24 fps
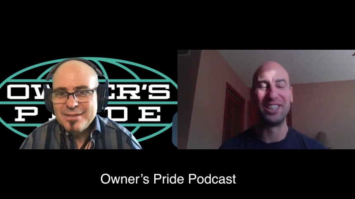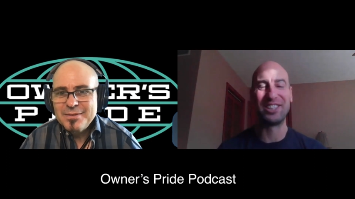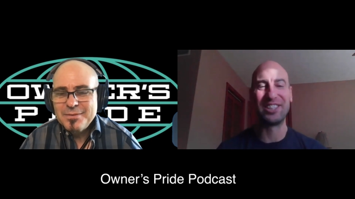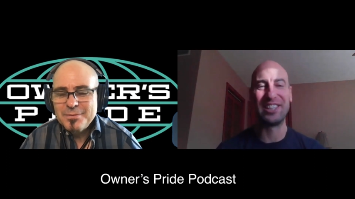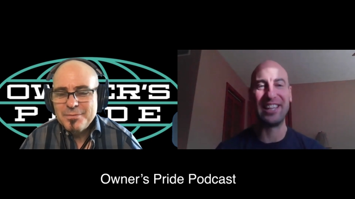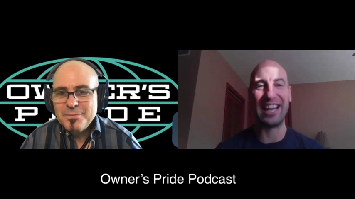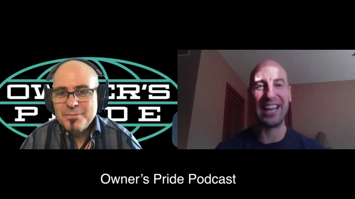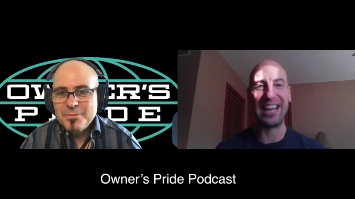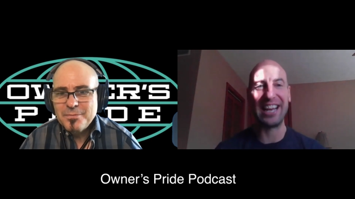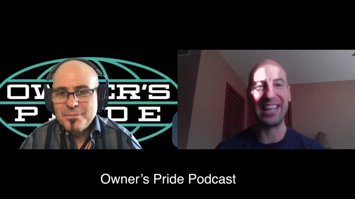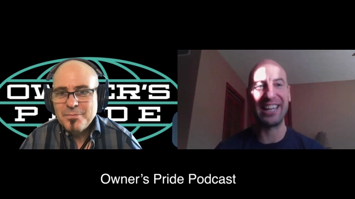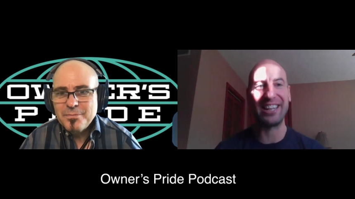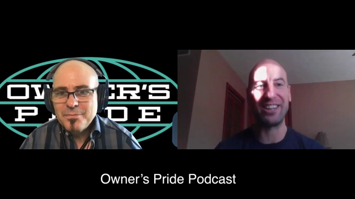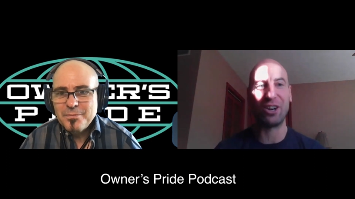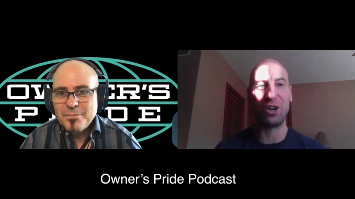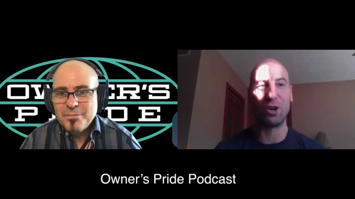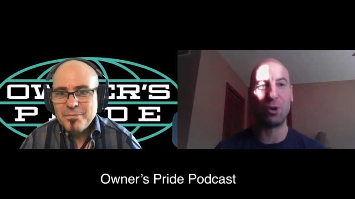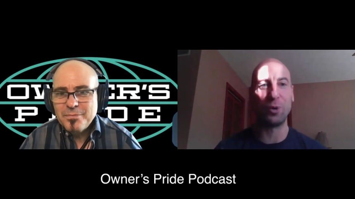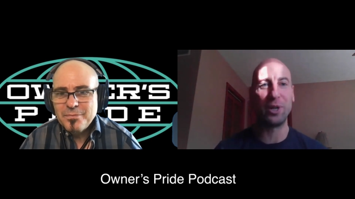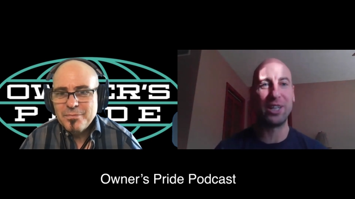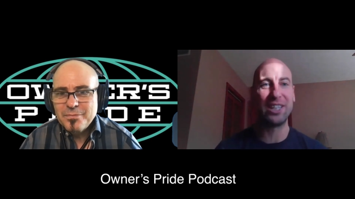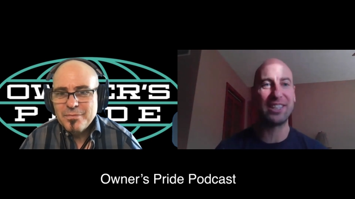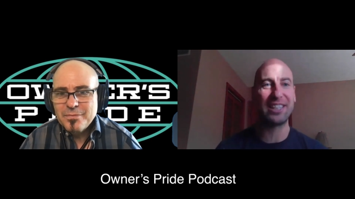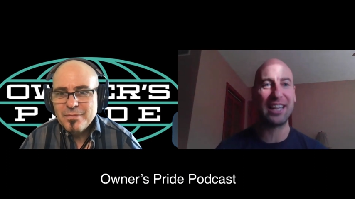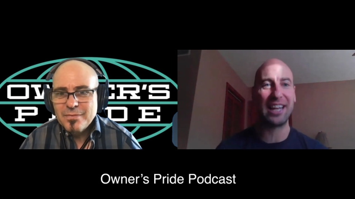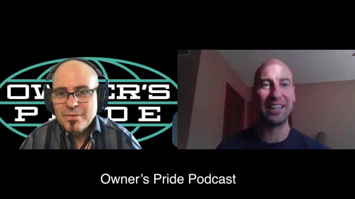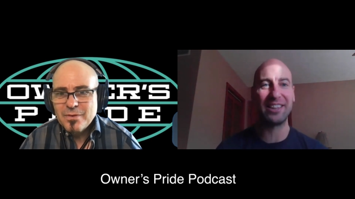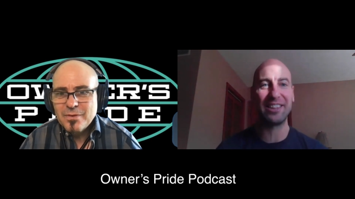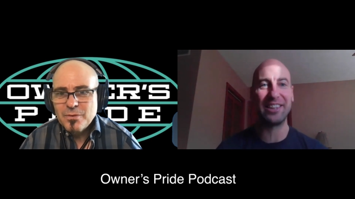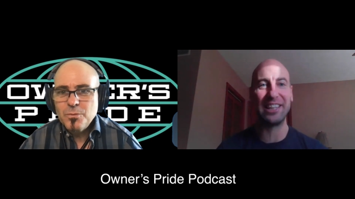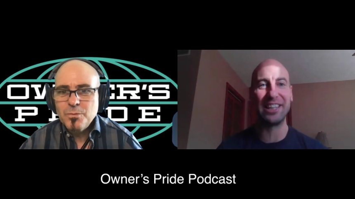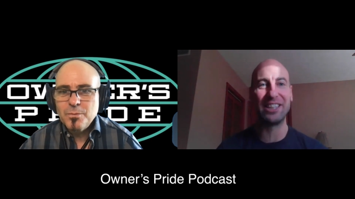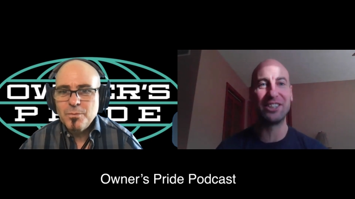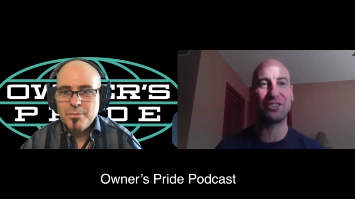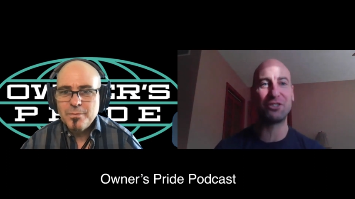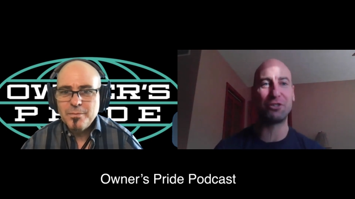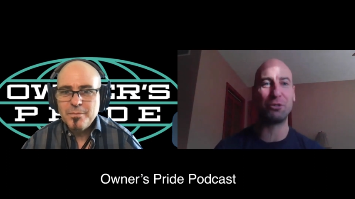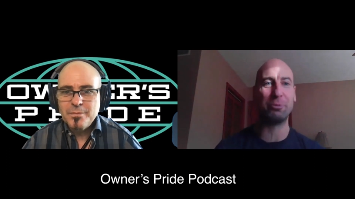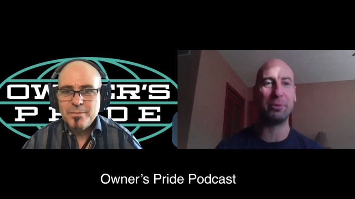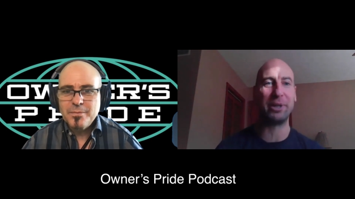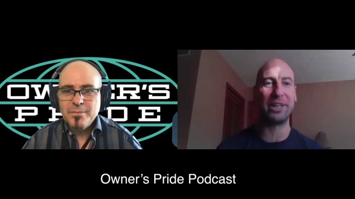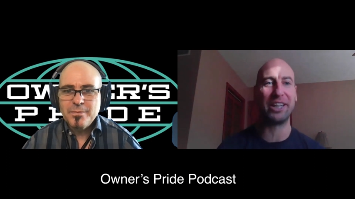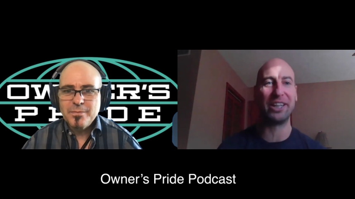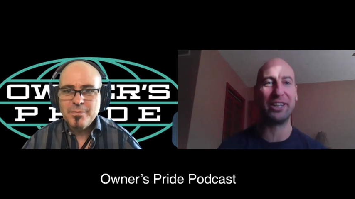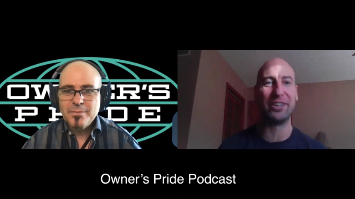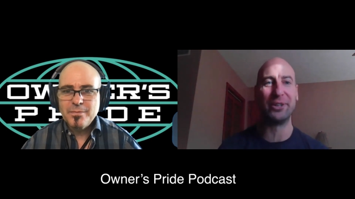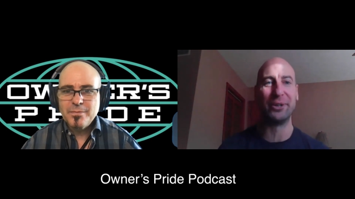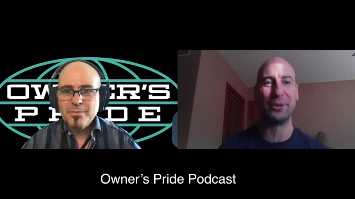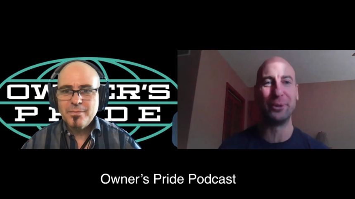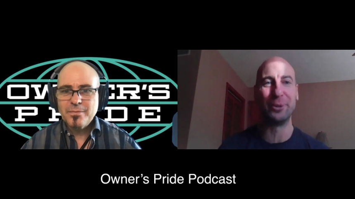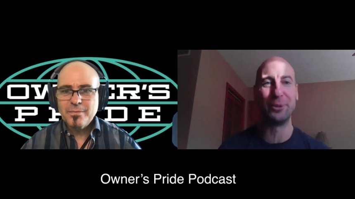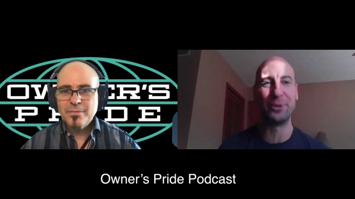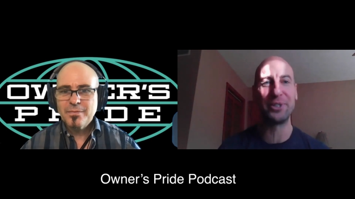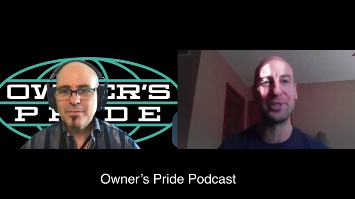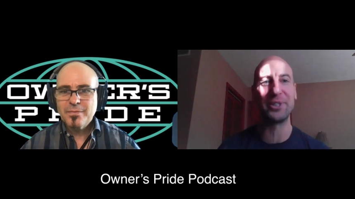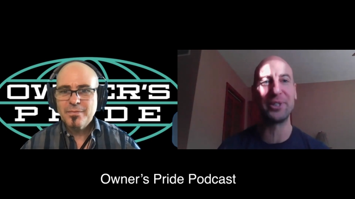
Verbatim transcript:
Speaker 1: His dad always had things for me to do,